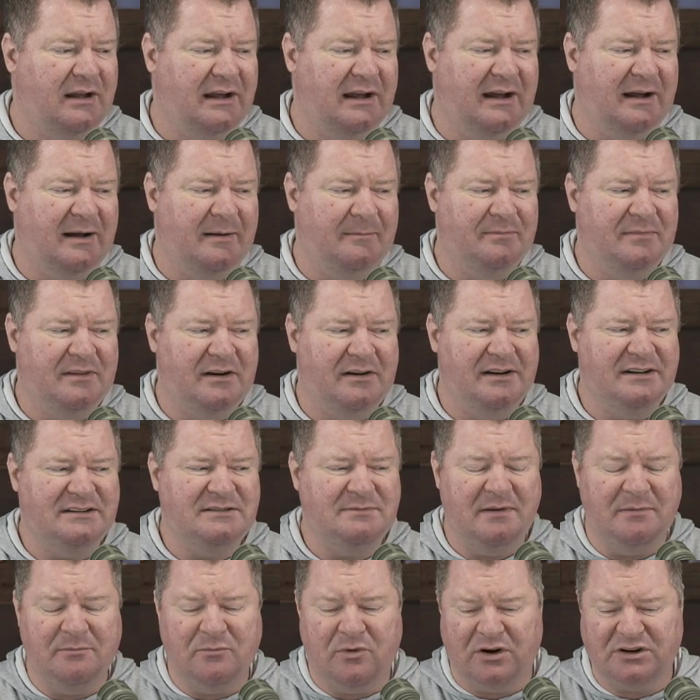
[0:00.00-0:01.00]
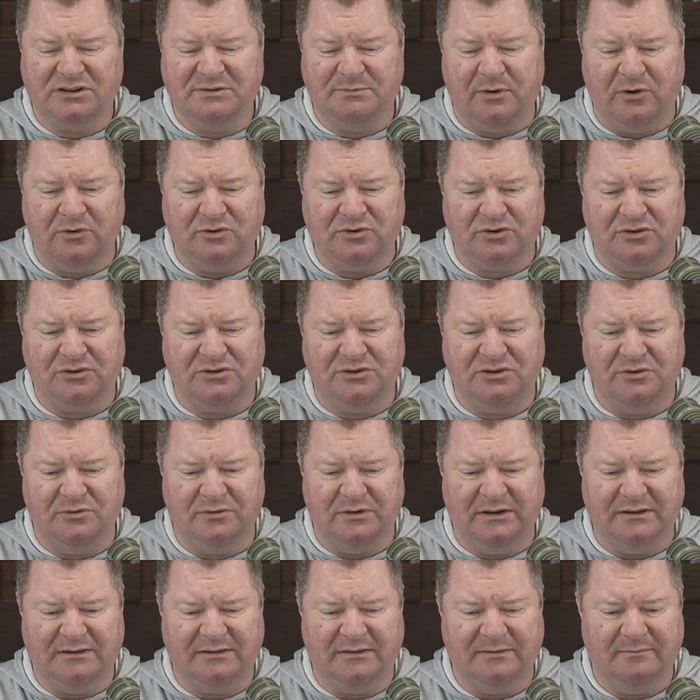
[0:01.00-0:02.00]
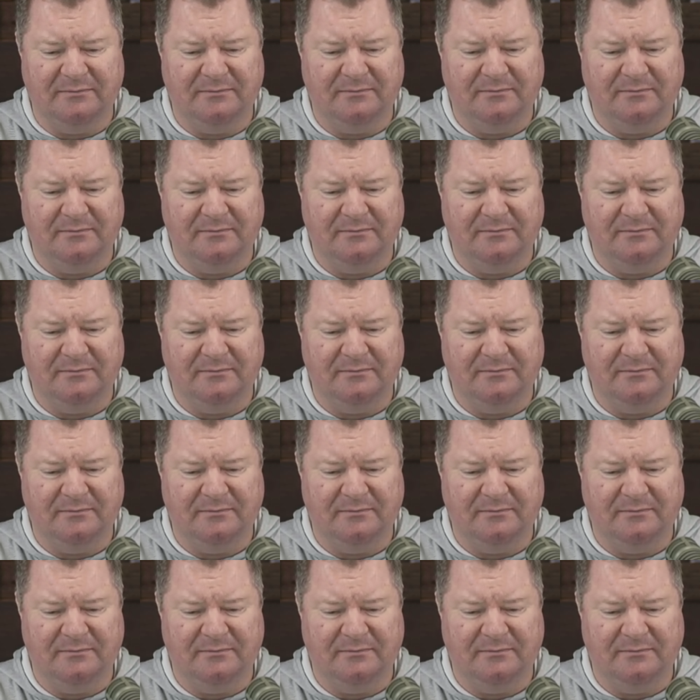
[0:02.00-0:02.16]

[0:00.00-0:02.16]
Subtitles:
There needs to be more exposure to it.